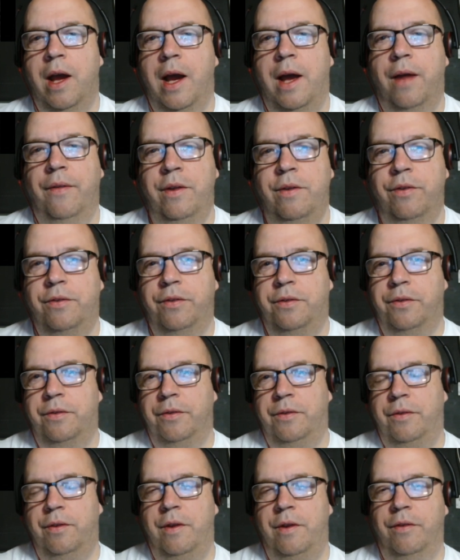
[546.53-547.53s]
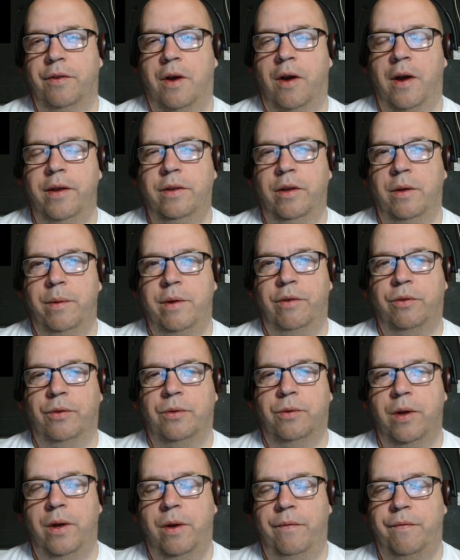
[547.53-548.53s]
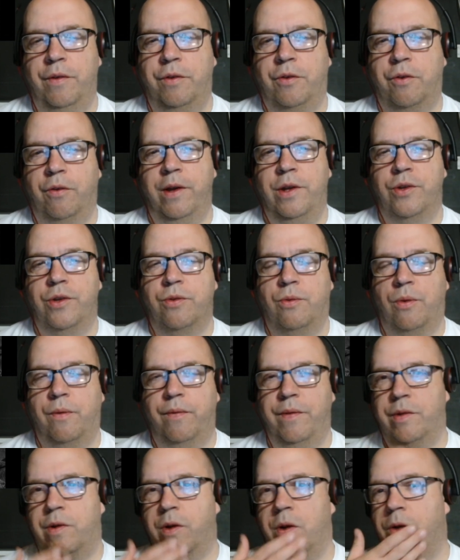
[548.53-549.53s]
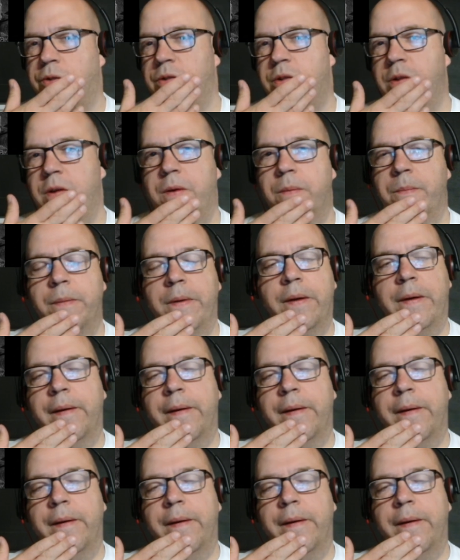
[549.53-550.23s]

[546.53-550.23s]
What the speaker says: And this design that we saw here of this creature or of his costume